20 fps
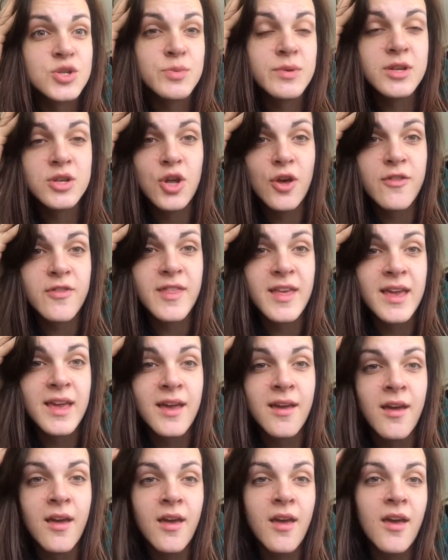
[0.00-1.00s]
doing
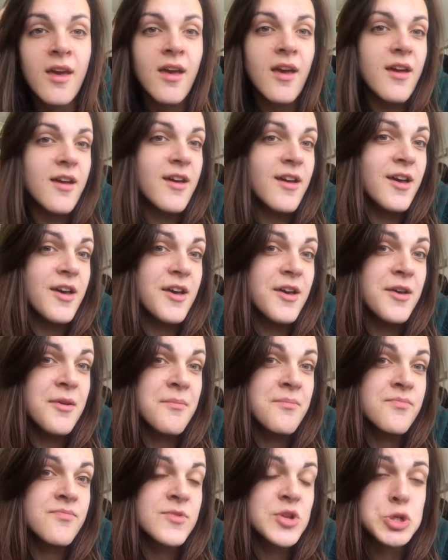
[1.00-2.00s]
nothing,
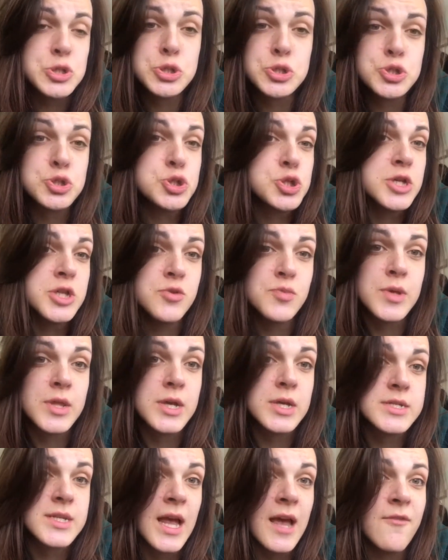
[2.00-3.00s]
um, just chilling
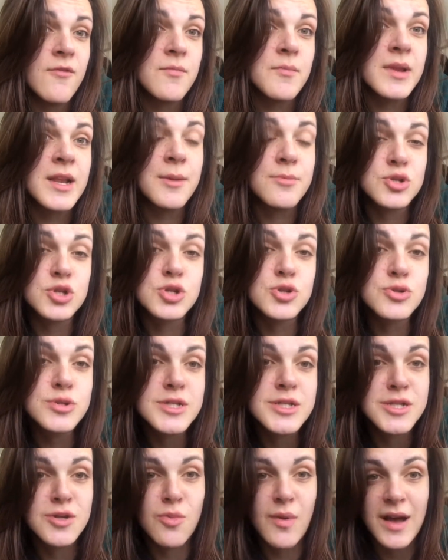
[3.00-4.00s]
really because I haven't been able to do
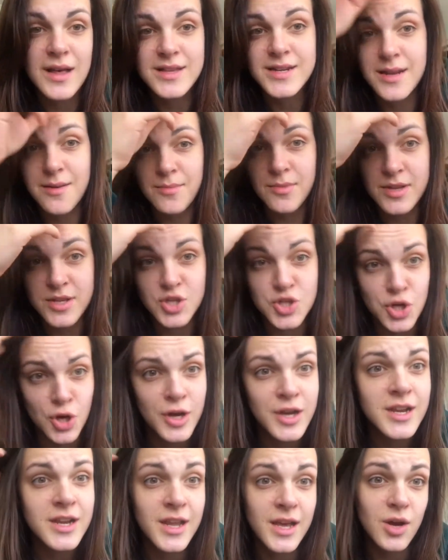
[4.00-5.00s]
this in a while, and I'm
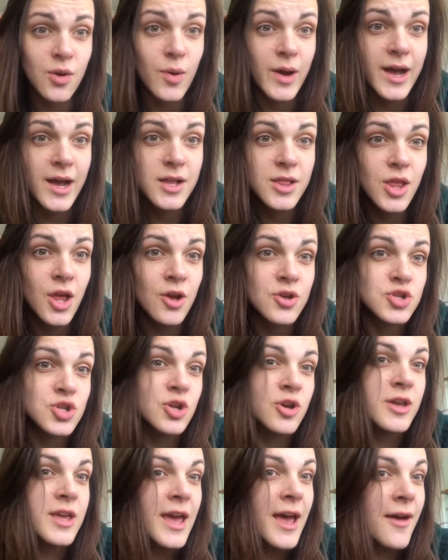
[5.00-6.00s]
enjoying it quite a lot.
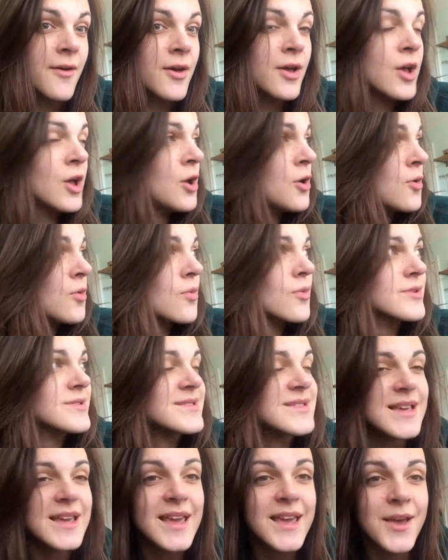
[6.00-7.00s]
So yeah, we'll
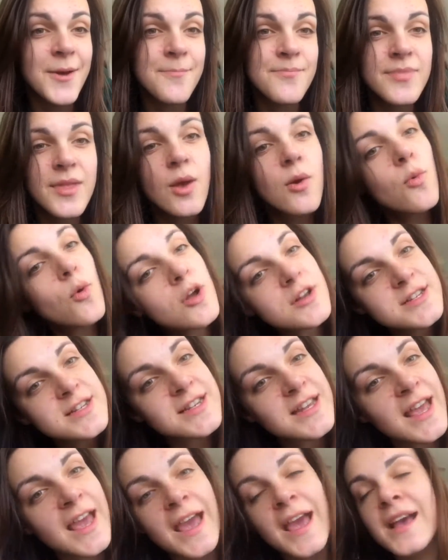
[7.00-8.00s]
see what
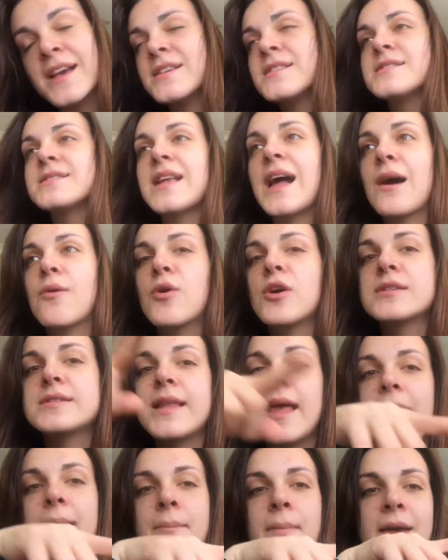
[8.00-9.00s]
today, Star Wars
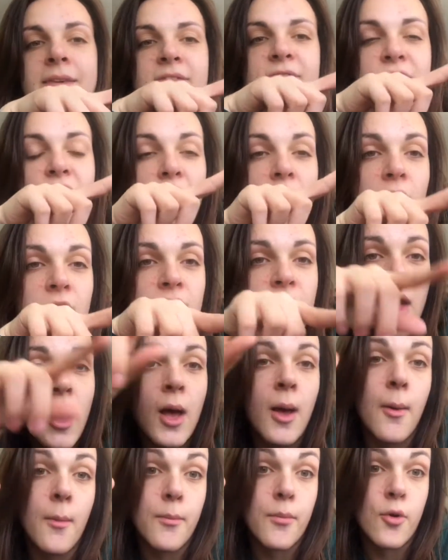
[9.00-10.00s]
Day, May the 4th,
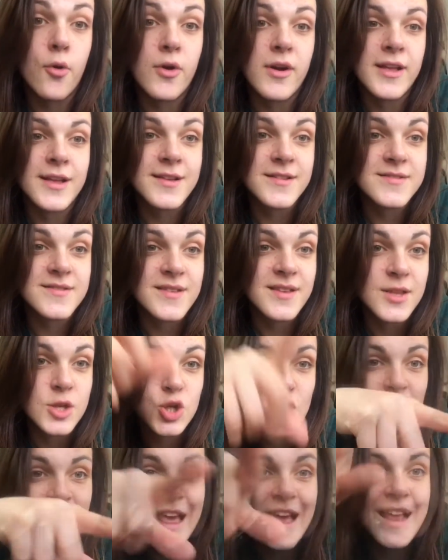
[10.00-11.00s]
brings.
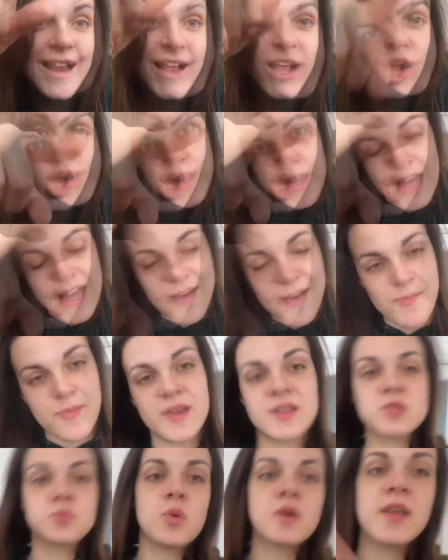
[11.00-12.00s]
So let I was really
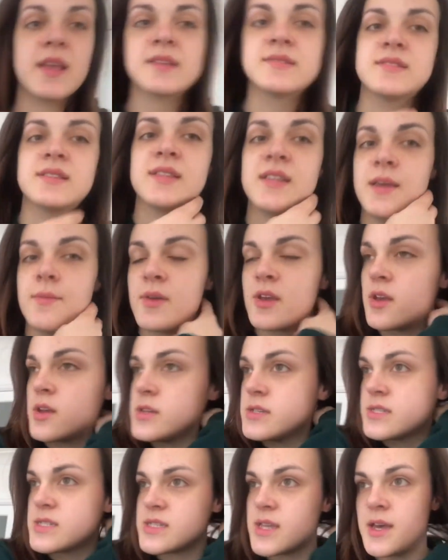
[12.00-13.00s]
happy as well yesterday
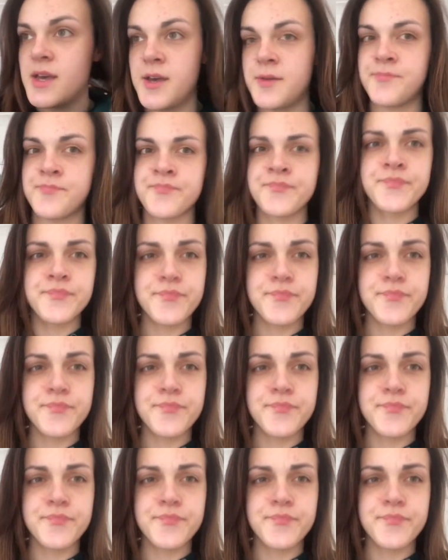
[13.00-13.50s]
because um,